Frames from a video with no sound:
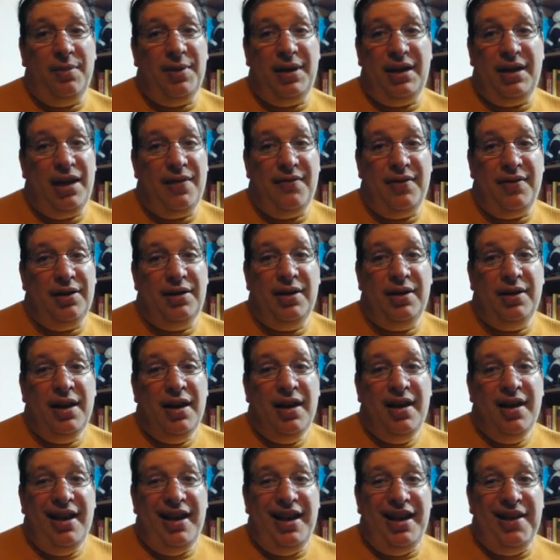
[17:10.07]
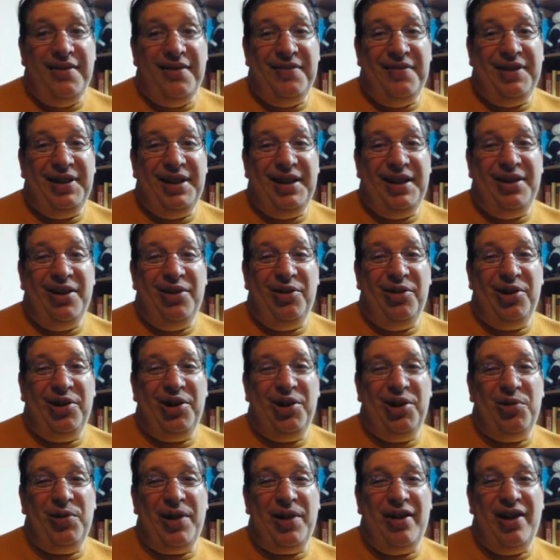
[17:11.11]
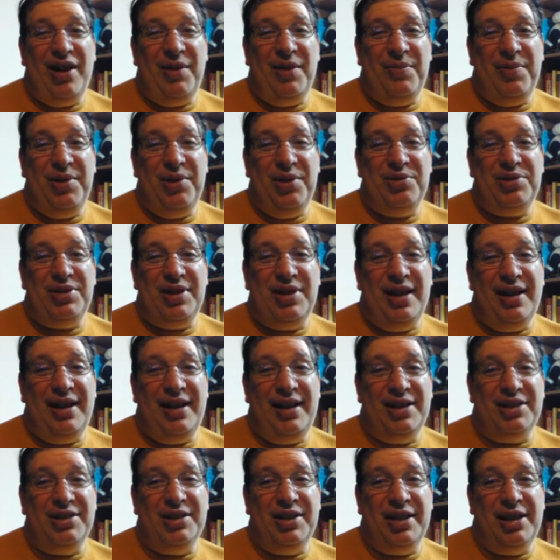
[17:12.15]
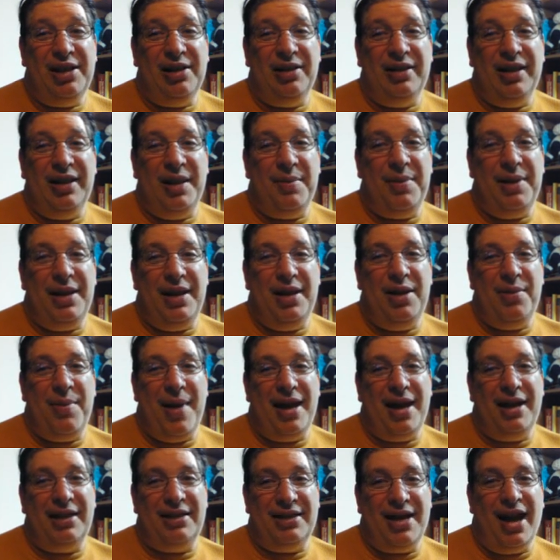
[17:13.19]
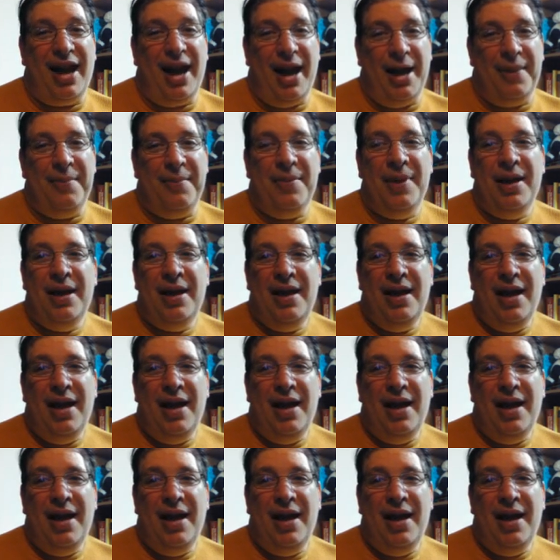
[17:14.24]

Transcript: I mean, even good old Gary Busey in his little limited amount of time,